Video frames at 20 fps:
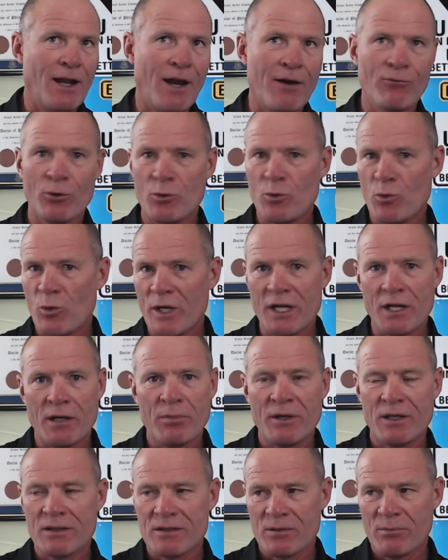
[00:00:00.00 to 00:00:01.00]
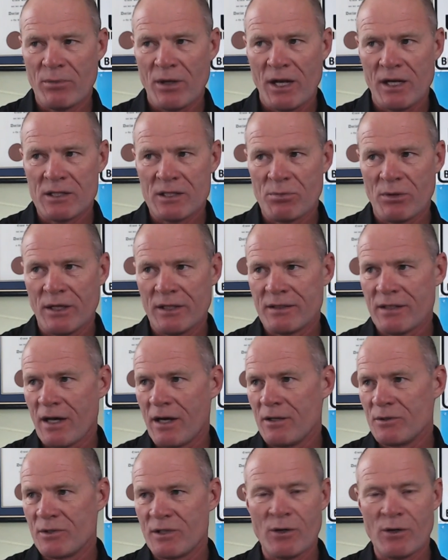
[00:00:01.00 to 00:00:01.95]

every week because of bias ply tires.